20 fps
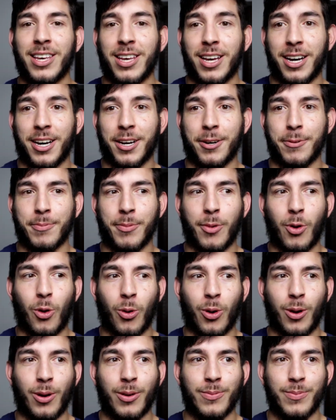um,
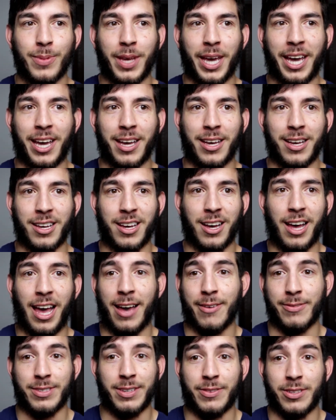or they
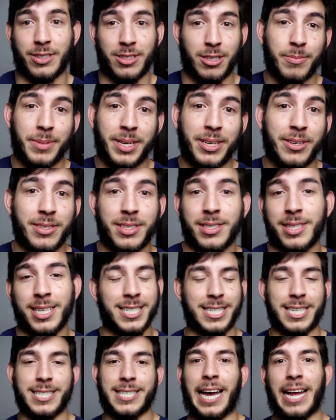have different thumbnails,
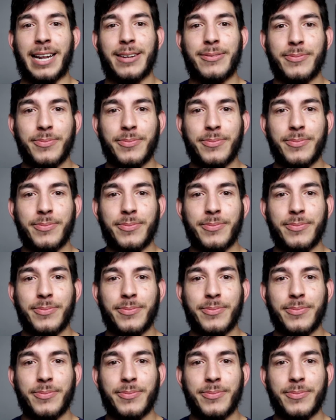things like that.